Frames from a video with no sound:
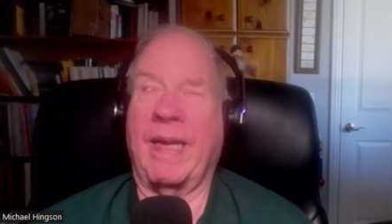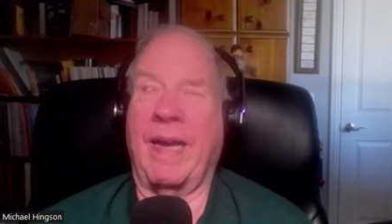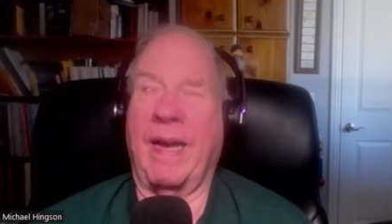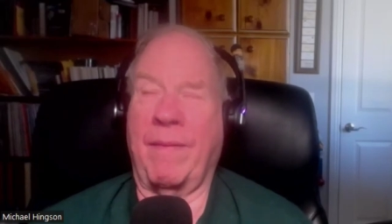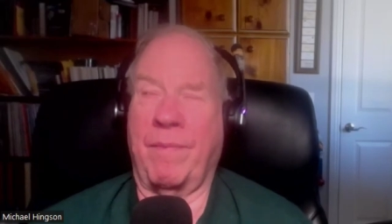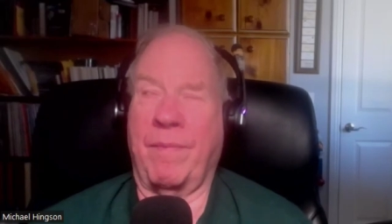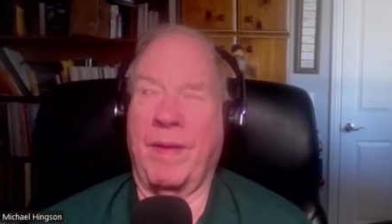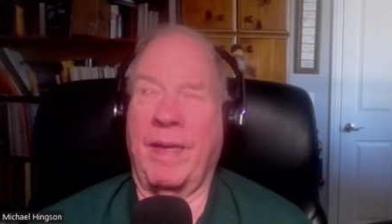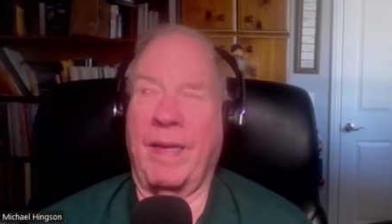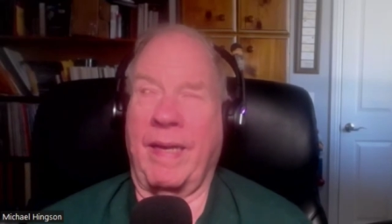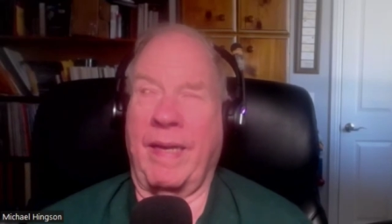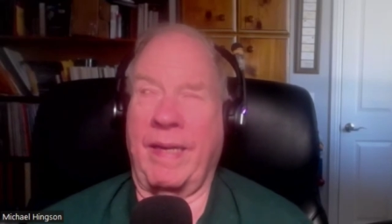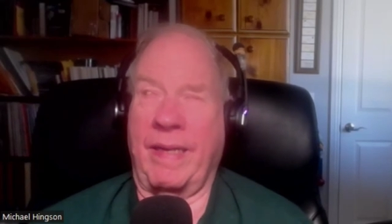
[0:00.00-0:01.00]
yeah
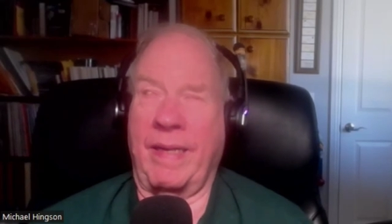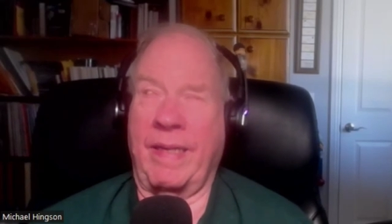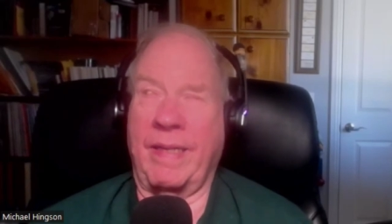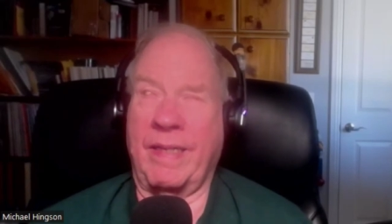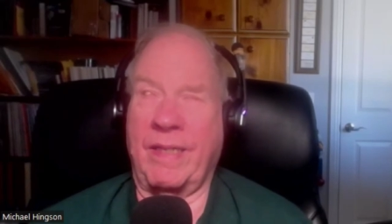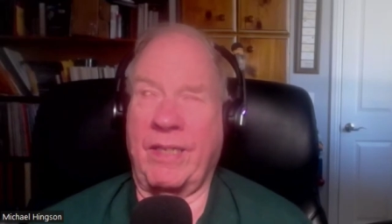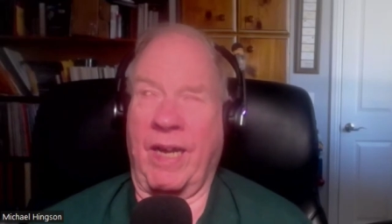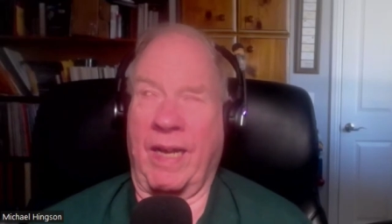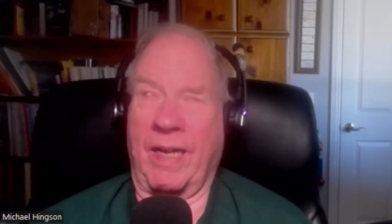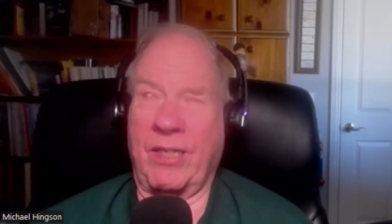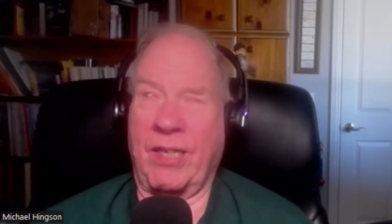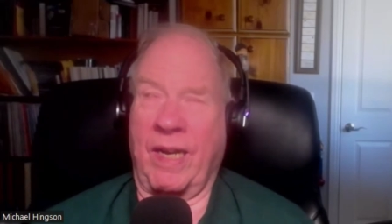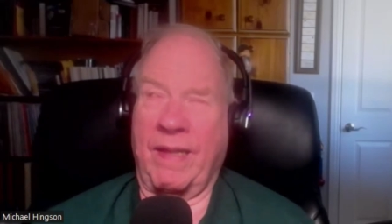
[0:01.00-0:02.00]
it, it is a
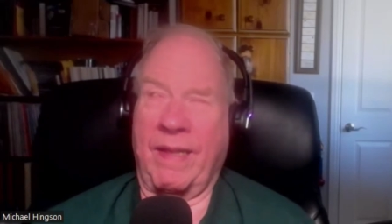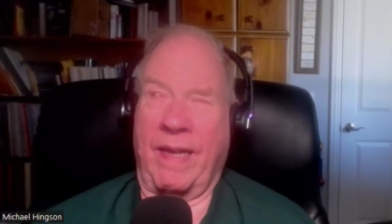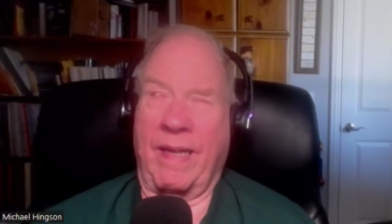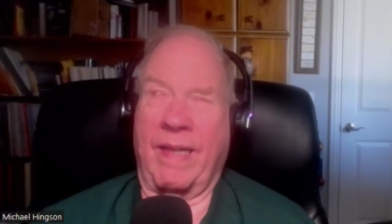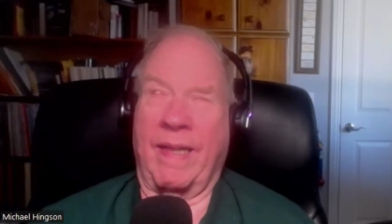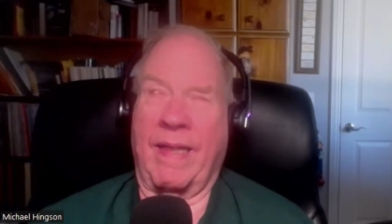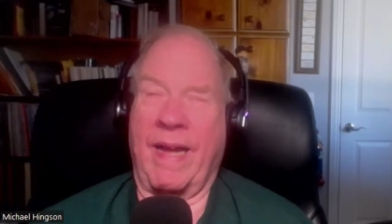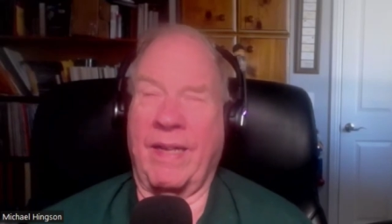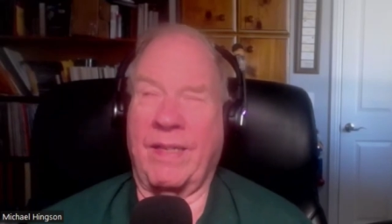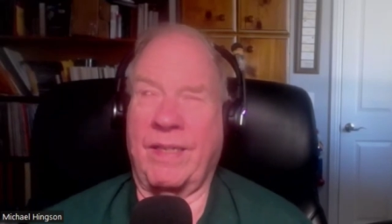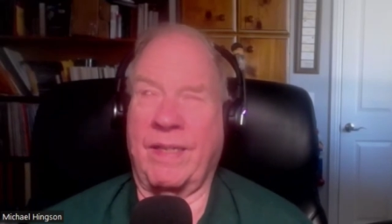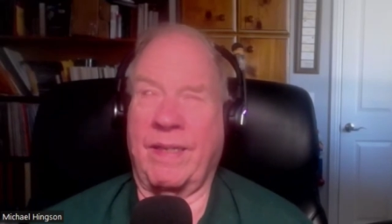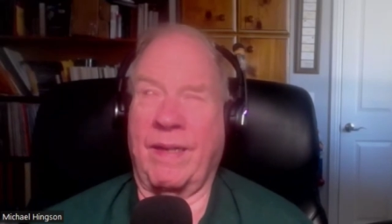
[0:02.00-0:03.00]
challenge and i think that
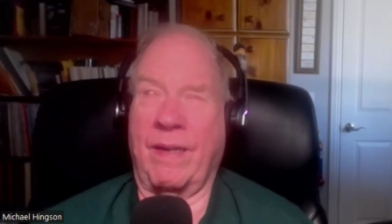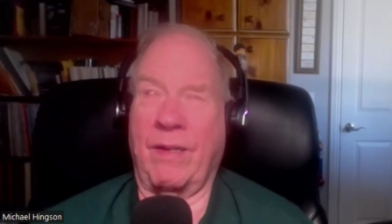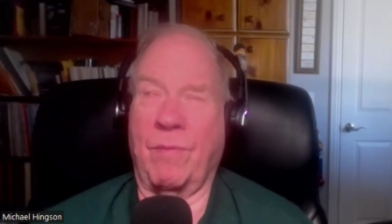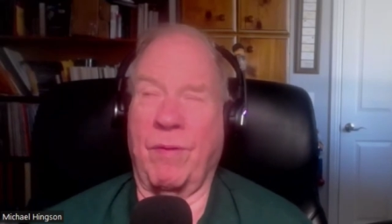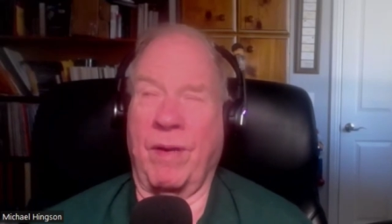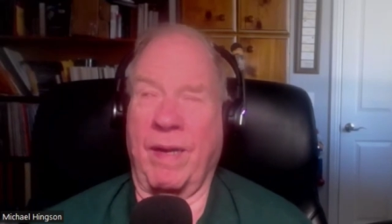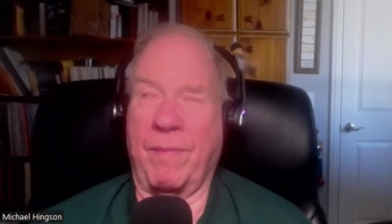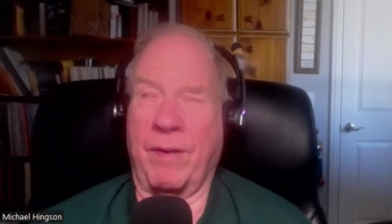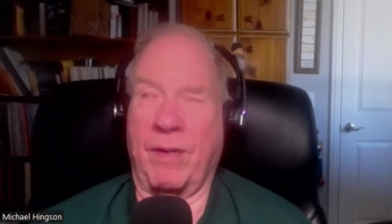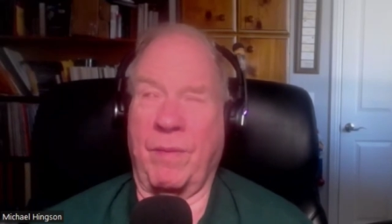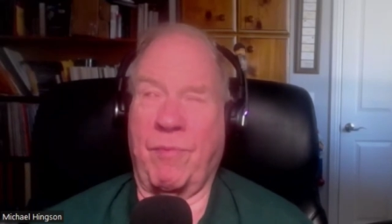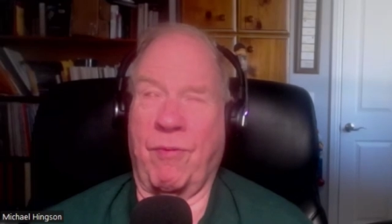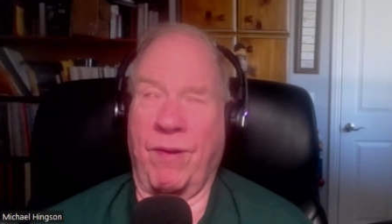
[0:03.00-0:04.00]
that's you bring up a
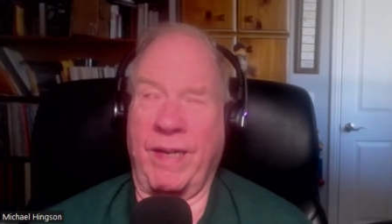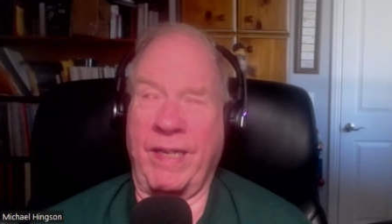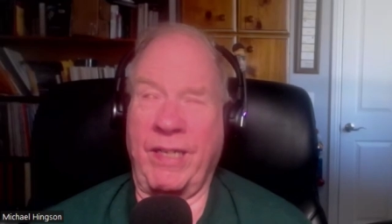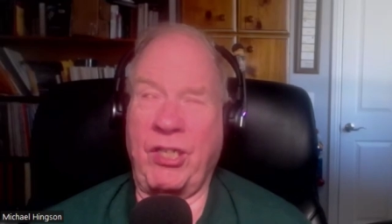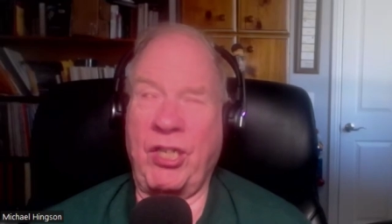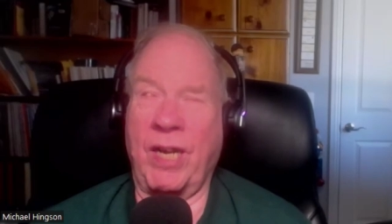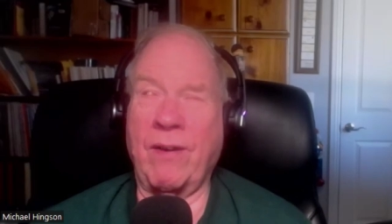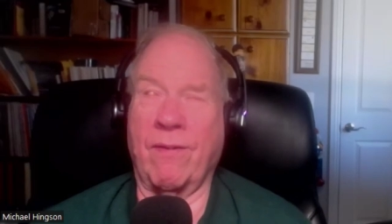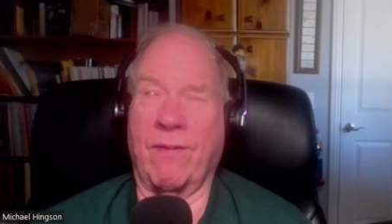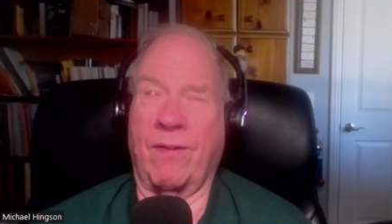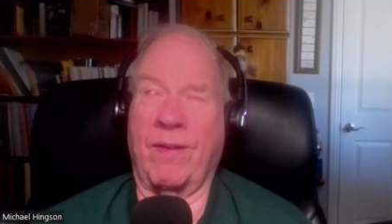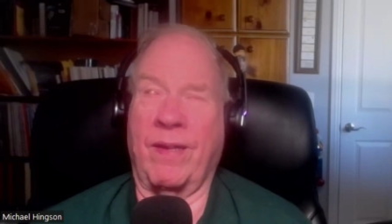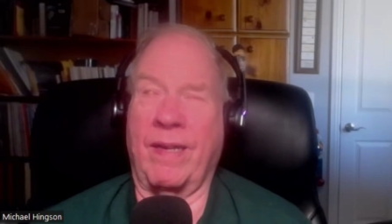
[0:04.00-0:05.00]
good point in
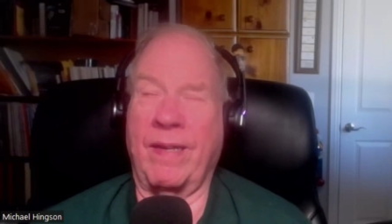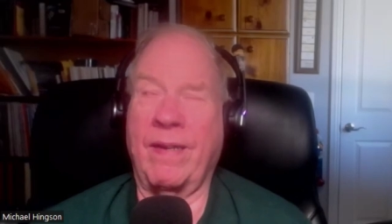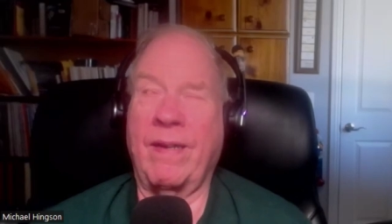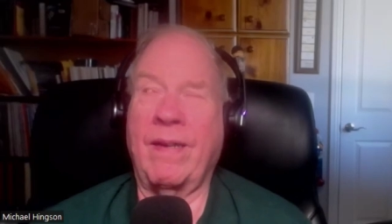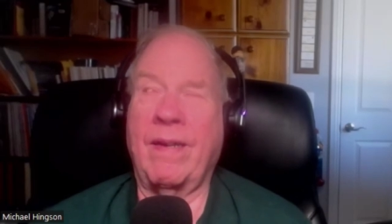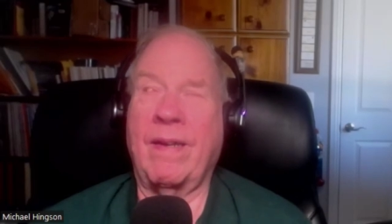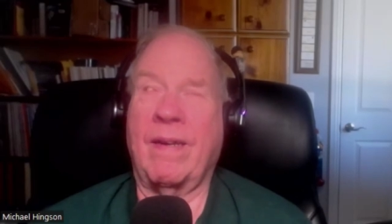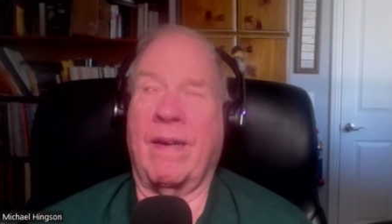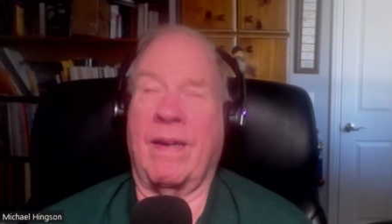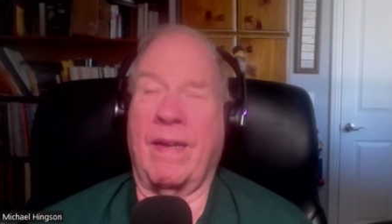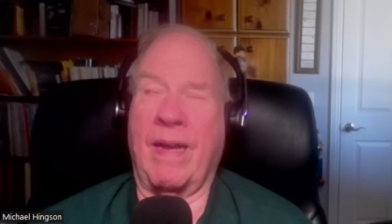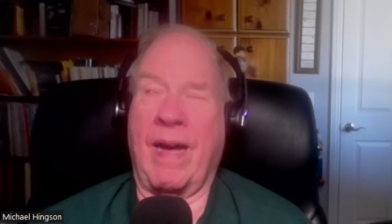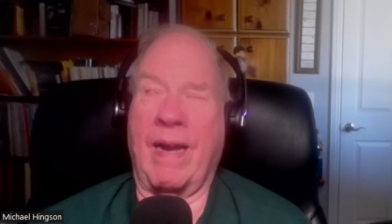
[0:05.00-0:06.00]
general that
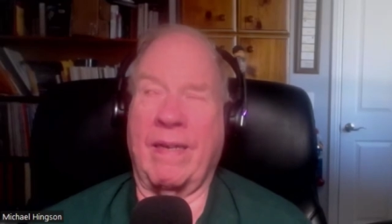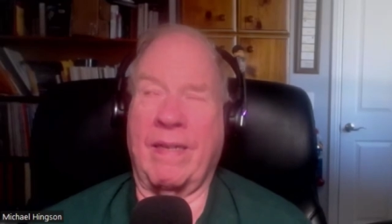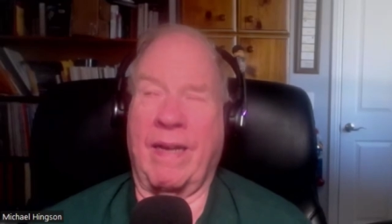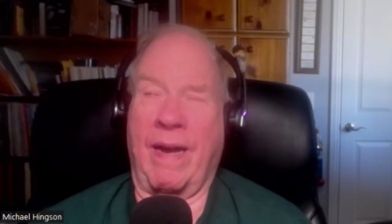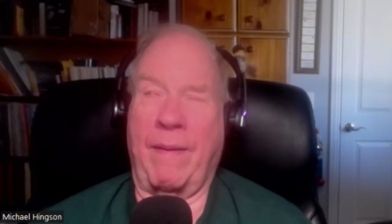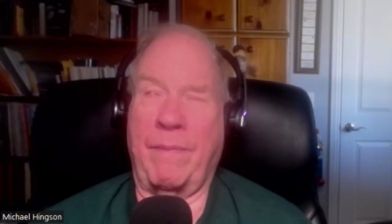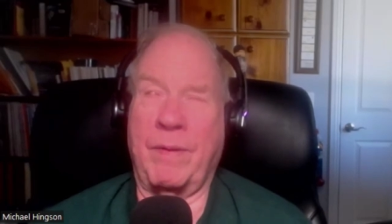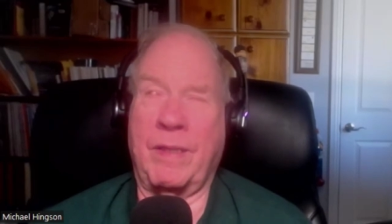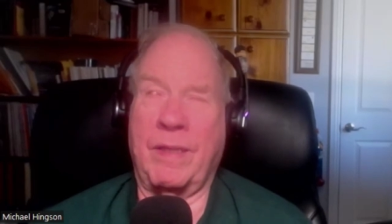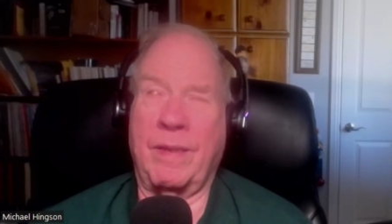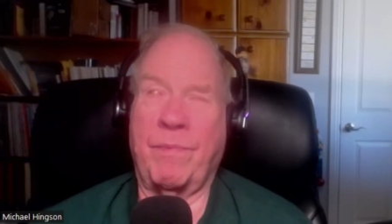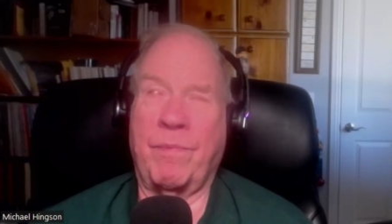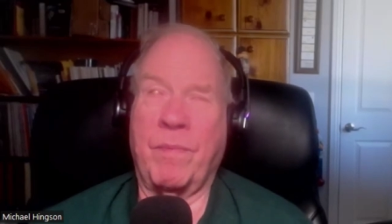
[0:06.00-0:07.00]
a lot of
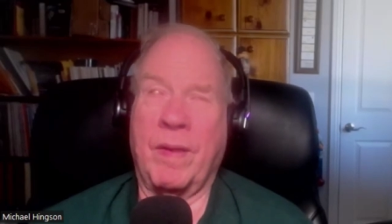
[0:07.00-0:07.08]
times